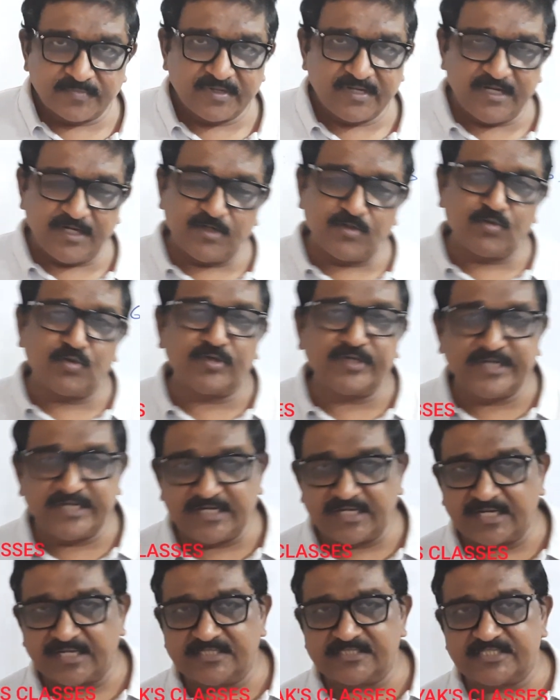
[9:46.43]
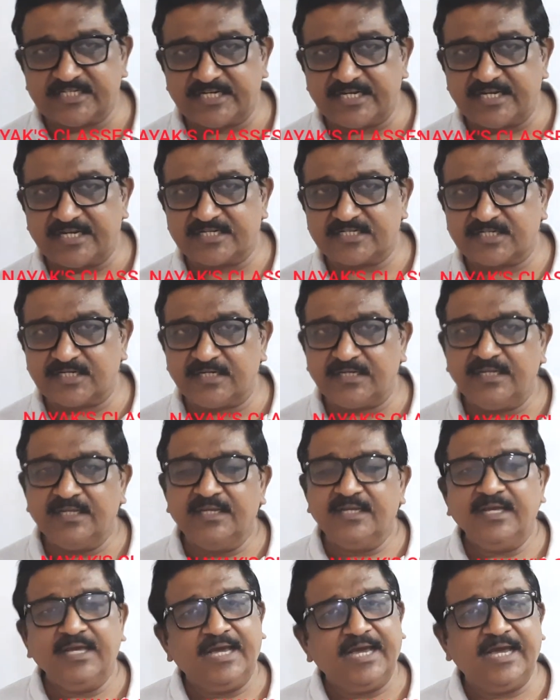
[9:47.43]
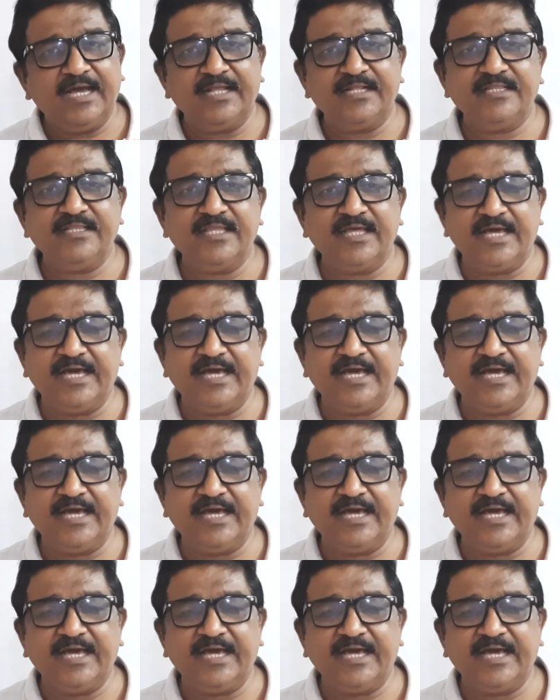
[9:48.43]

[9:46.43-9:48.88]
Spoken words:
he took into consideration and